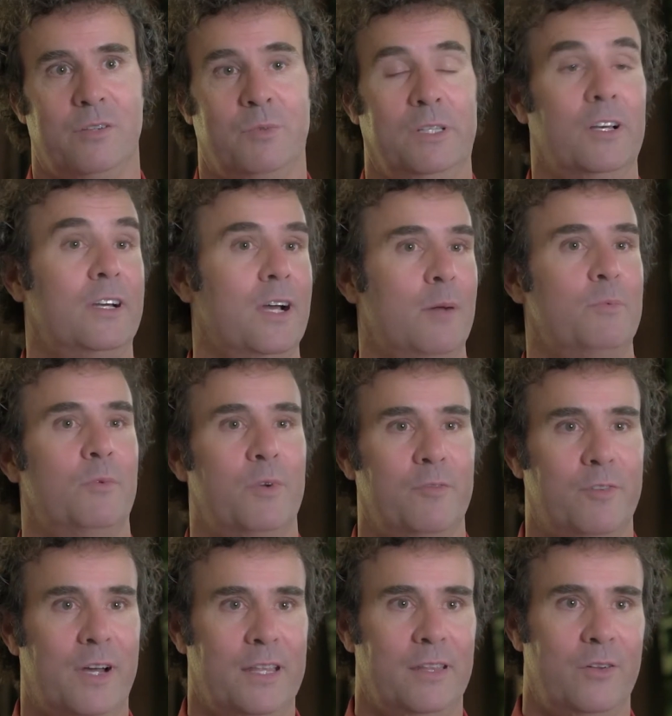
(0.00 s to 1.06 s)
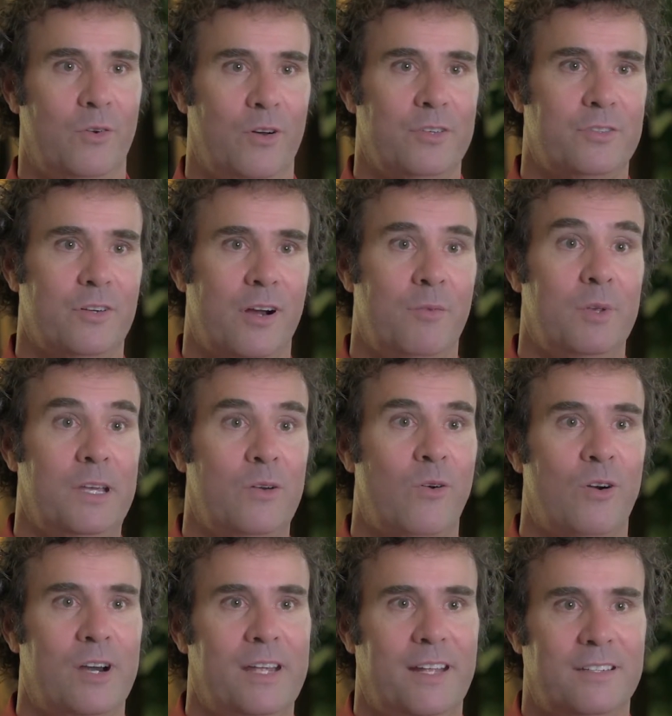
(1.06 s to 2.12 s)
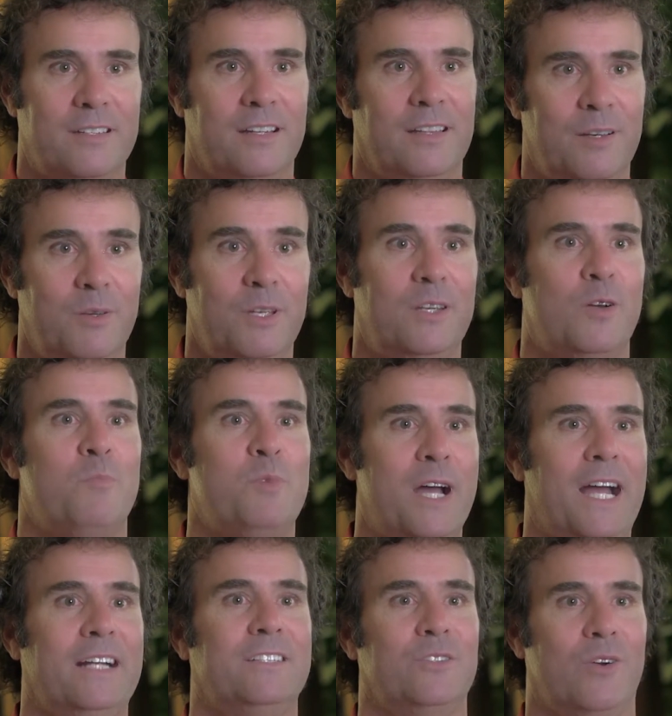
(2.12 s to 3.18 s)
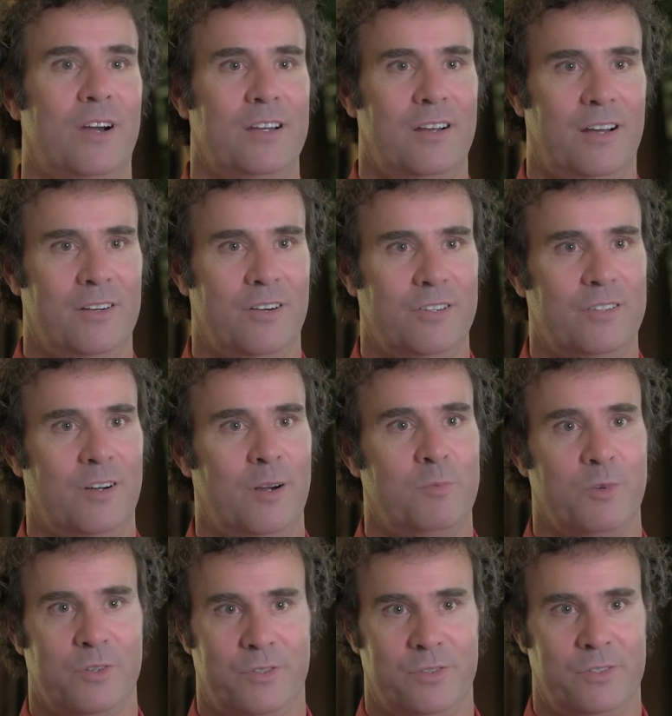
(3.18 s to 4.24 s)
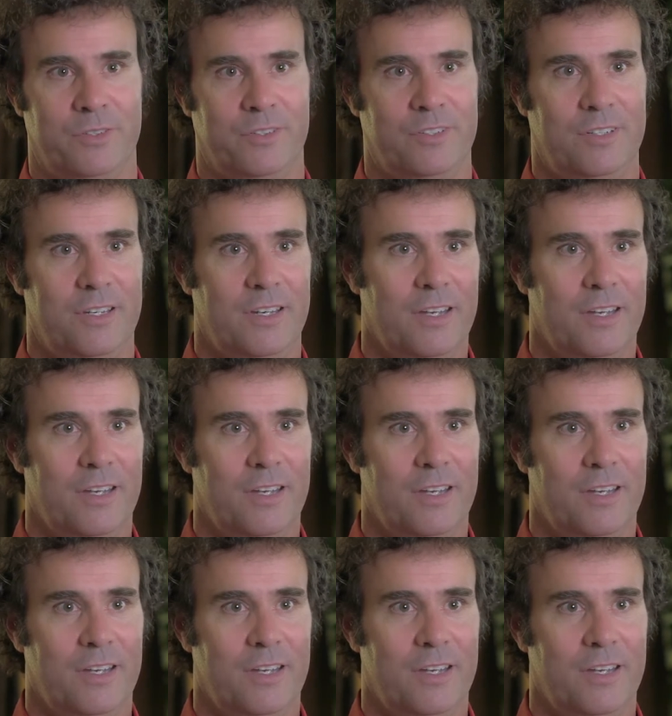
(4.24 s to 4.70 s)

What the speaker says: We look up and we find the North Star and we get oriented, and then we can go back to our Yonder Star pursuits.